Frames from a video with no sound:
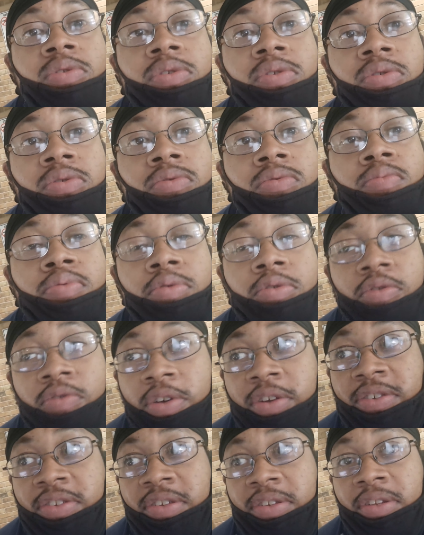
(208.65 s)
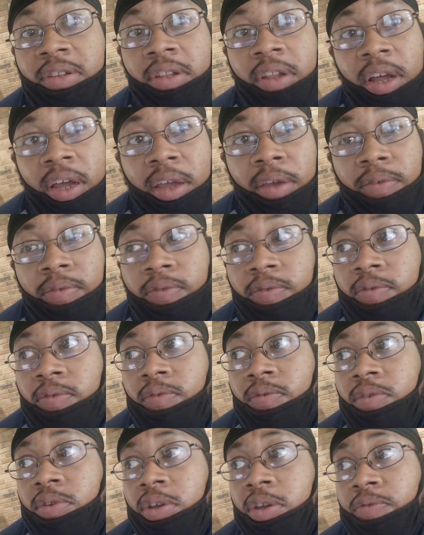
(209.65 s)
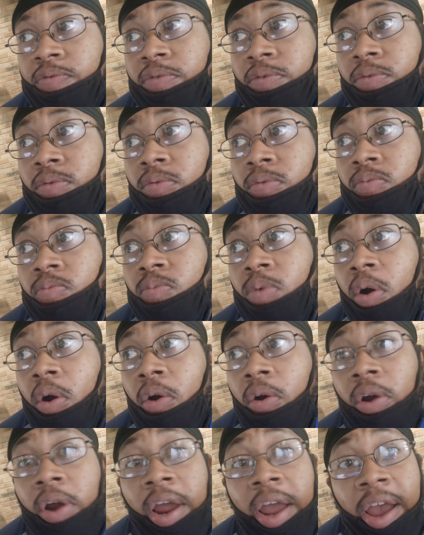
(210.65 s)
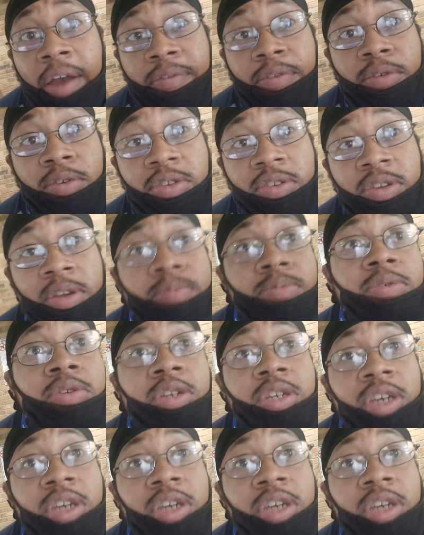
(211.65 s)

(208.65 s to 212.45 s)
to progress in life if you are after something,